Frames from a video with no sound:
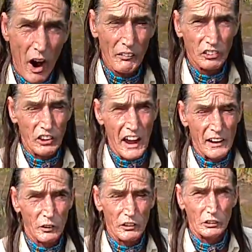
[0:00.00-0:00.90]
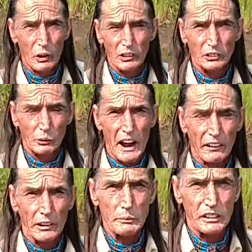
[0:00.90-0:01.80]
on the sand or the dirt
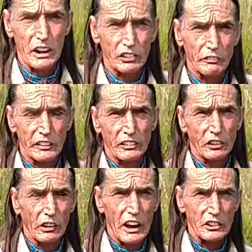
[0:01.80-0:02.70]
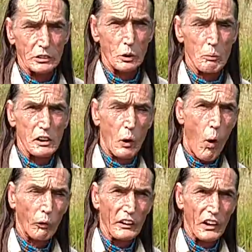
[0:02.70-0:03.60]
directly because of insulation. You'll be
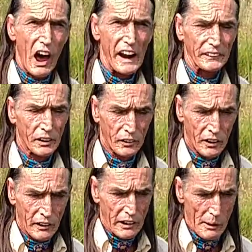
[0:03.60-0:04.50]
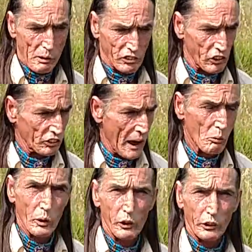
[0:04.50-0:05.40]
cold at night, and plus the
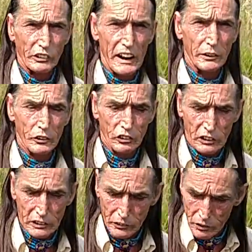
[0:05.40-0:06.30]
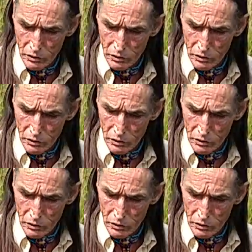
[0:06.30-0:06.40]
sand will irritate your skin.